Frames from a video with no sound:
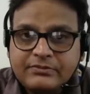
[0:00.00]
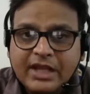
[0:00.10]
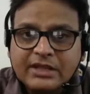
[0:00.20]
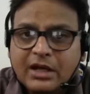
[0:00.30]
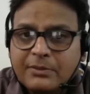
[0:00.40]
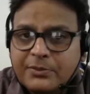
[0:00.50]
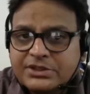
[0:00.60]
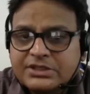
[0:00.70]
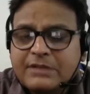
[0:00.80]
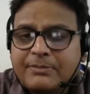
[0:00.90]
the
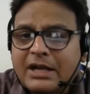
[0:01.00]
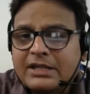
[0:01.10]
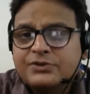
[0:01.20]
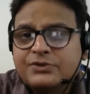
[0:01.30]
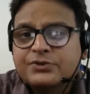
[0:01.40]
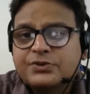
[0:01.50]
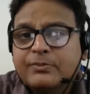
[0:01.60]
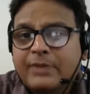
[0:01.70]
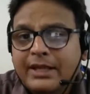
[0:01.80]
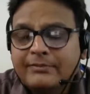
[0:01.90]
opposition parties used to
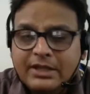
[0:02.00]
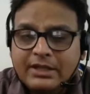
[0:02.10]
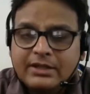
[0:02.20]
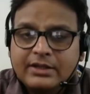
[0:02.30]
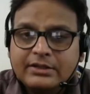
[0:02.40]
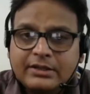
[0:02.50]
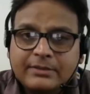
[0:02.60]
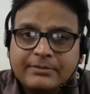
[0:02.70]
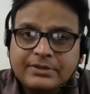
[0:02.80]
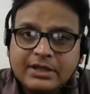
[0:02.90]
blame
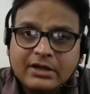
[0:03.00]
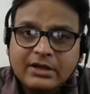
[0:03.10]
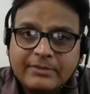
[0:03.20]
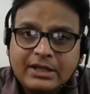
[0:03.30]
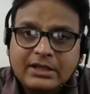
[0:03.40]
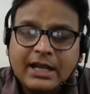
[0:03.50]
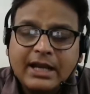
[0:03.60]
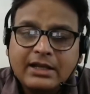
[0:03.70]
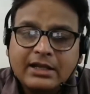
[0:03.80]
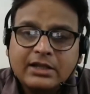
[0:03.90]
the government
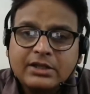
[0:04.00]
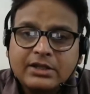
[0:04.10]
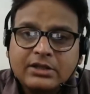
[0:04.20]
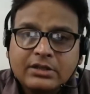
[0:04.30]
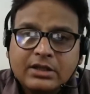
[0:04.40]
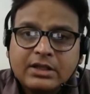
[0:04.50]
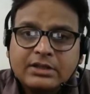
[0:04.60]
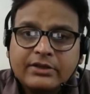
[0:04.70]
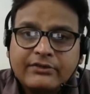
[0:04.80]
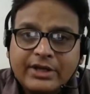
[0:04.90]
that
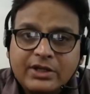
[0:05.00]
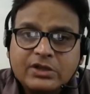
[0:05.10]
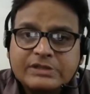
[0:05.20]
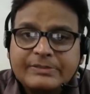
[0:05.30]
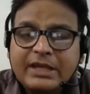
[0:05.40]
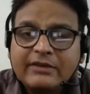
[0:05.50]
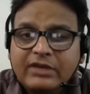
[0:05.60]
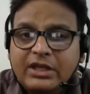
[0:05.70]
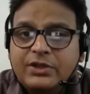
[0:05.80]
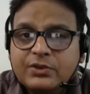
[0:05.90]
the radio is being
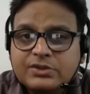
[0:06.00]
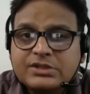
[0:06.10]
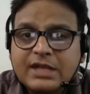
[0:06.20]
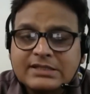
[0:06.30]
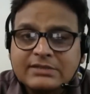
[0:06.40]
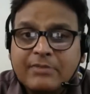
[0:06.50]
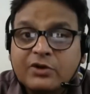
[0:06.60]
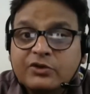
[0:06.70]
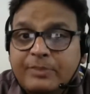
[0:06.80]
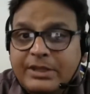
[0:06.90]
heavily used as a
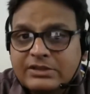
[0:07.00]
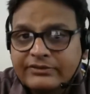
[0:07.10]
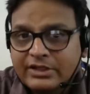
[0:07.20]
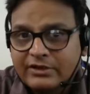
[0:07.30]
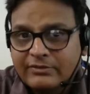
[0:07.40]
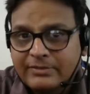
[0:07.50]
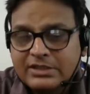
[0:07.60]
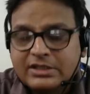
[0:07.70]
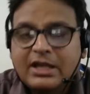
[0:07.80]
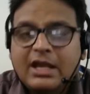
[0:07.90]
mouthpiece of the government,
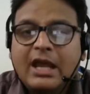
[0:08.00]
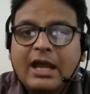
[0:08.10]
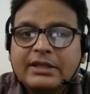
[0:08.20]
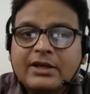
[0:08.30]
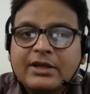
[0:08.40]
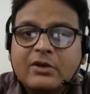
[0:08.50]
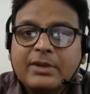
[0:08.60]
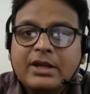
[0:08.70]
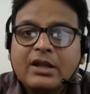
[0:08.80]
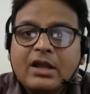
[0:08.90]
and the
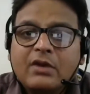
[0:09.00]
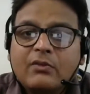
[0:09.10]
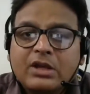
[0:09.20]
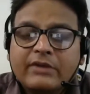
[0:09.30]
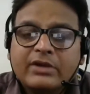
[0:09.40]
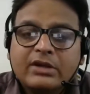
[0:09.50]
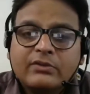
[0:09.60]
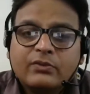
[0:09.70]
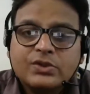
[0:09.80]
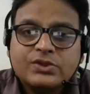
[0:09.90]
government, whatever
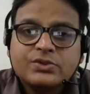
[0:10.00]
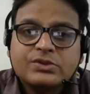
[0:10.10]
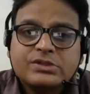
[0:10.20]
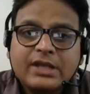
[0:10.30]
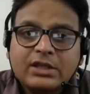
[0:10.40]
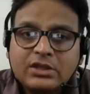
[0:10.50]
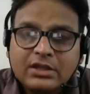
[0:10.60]
wants to say,